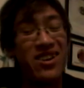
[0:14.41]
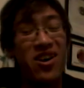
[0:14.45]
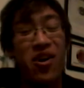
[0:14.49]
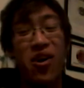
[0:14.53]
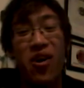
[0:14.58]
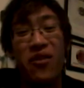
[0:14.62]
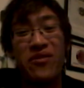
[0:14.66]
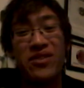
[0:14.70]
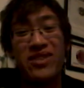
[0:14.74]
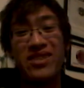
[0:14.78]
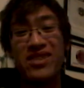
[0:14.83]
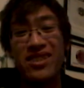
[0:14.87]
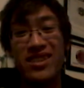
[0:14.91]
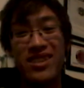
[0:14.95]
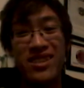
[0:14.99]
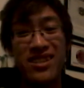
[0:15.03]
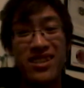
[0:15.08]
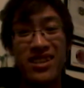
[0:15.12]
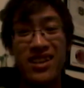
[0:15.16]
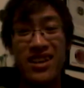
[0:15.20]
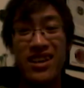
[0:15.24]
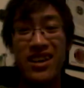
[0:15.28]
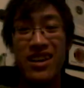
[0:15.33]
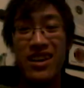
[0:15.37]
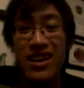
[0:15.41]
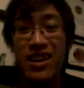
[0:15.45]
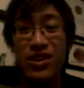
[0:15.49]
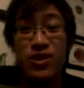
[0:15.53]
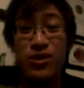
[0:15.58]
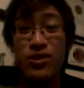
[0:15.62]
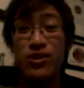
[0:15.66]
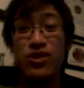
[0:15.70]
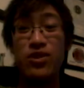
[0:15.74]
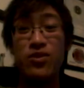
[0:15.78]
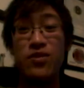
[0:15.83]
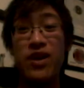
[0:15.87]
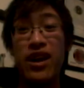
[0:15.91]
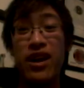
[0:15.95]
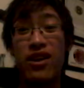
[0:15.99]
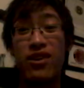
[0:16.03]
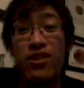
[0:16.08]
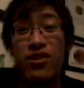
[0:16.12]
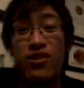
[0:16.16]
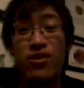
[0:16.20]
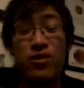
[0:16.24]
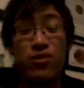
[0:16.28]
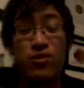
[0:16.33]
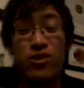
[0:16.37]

obviously, and YouTube editor